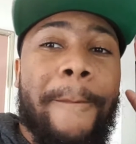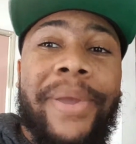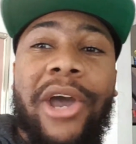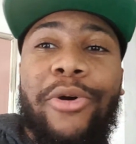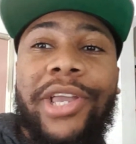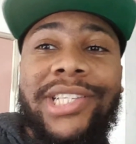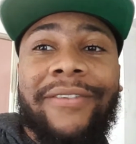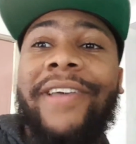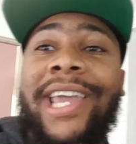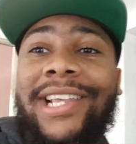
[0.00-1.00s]
billions
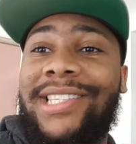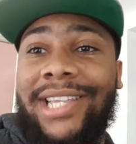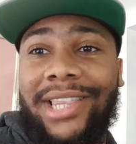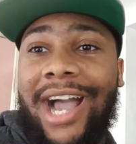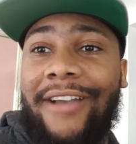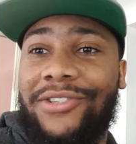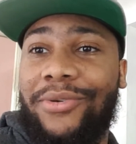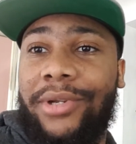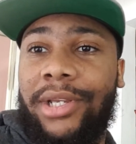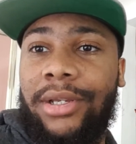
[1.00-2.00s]
of innocent lives
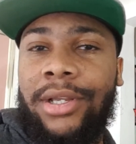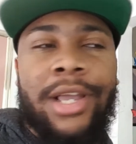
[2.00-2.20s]
on it?